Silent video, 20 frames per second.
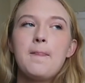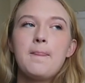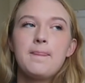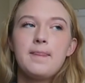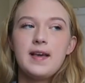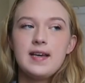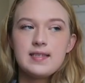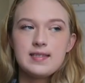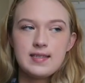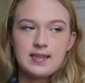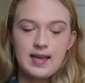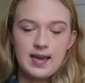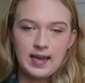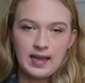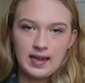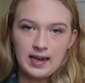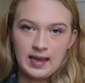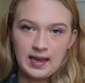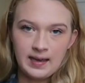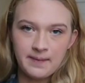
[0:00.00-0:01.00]
This
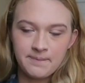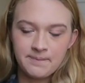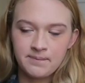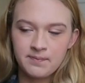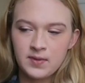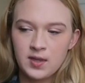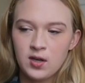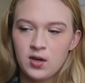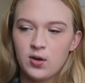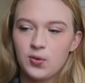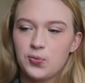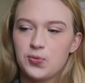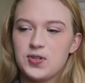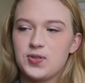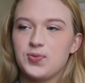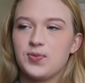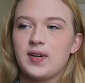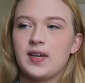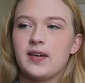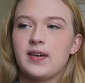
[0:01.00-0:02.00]
lady
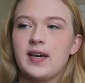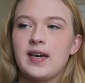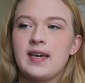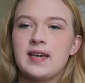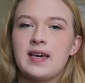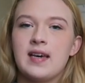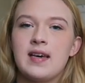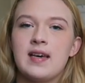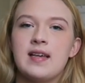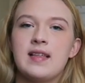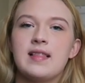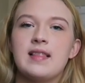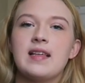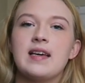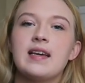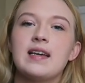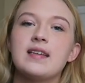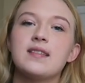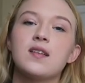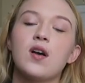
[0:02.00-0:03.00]
was wearing
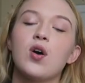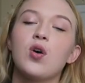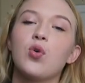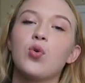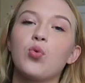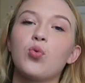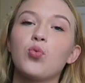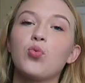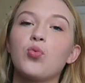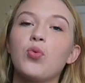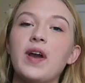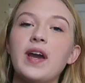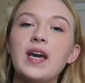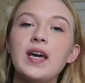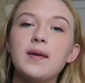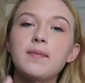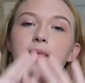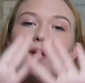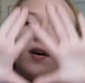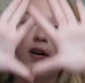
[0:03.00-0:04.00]
these
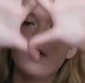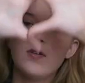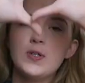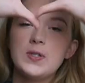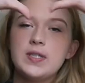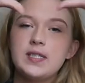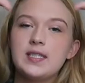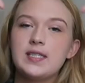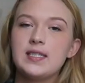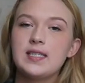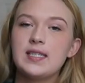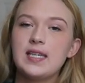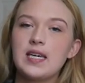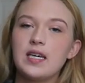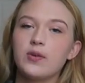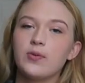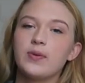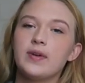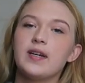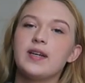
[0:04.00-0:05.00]
rainbow
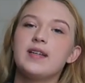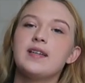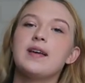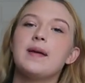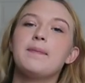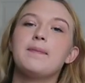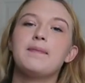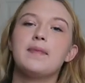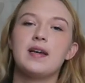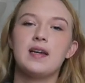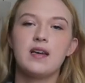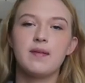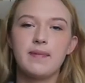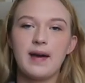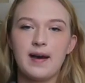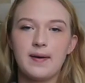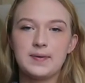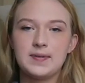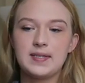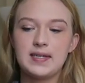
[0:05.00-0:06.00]
sequined Minnie
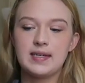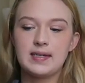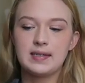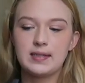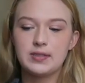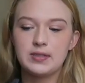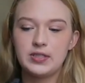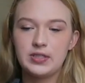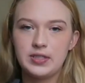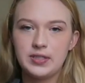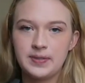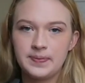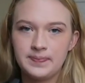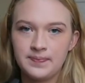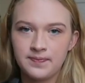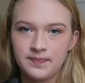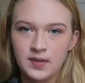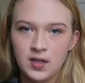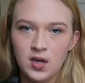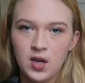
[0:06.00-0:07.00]
Mouse ears
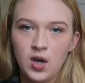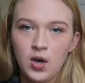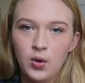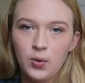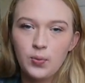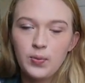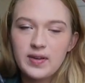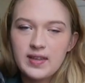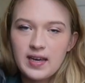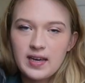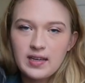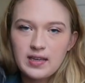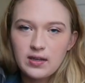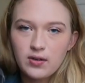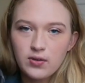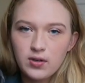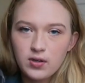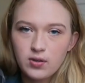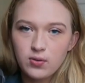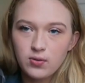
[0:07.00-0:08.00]
with a
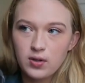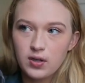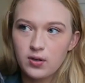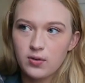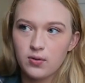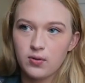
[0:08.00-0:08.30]
unicorn